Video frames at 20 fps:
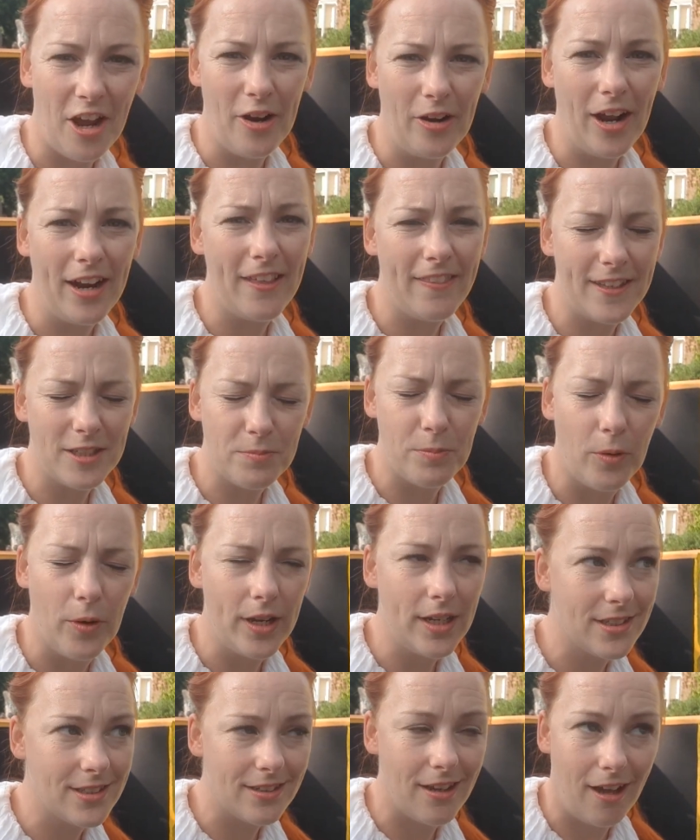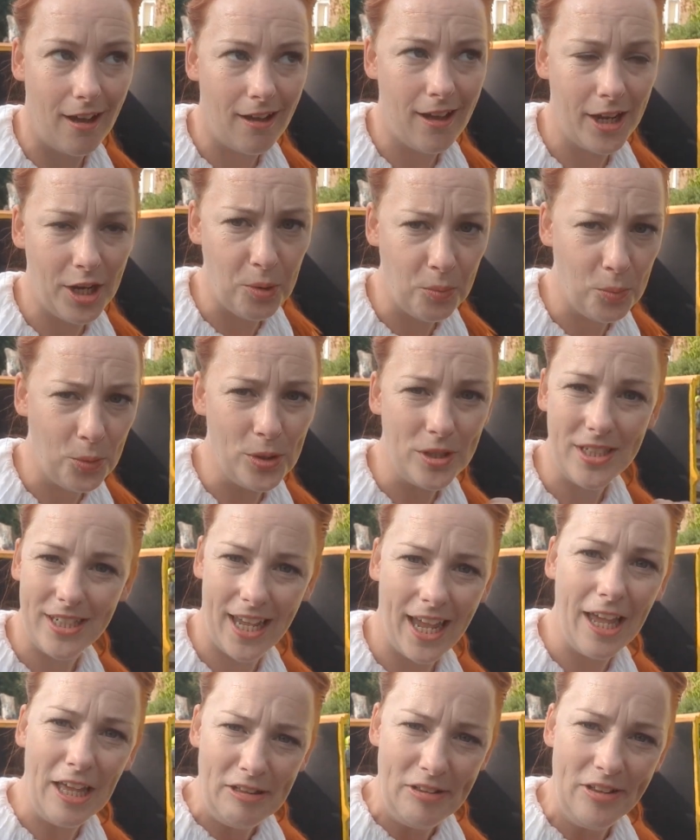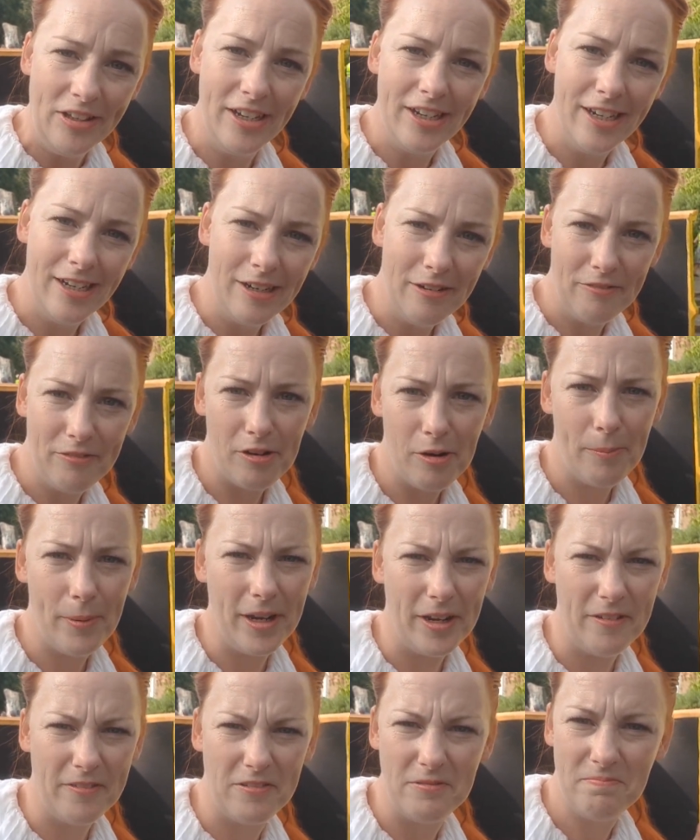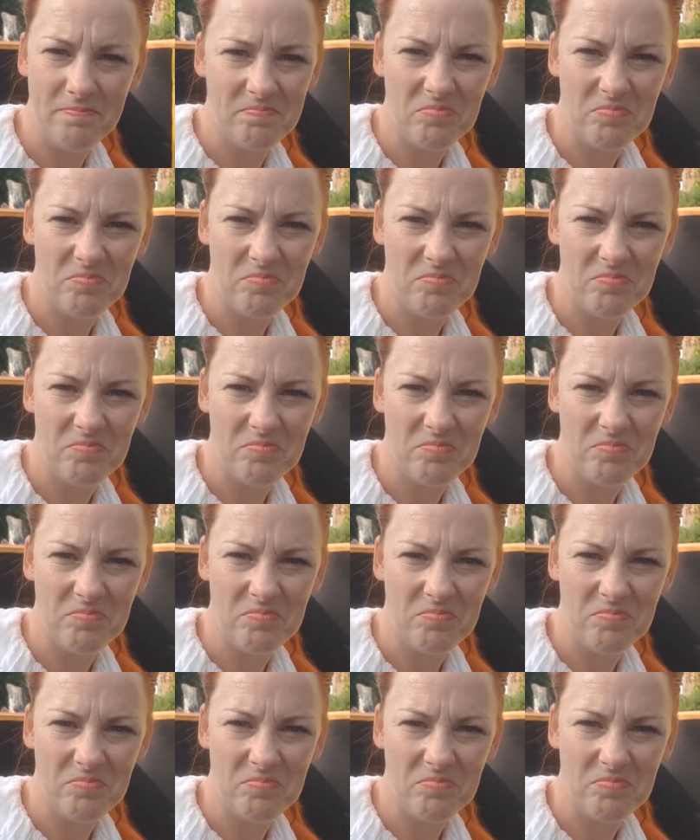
And at this point I would kill for a bit of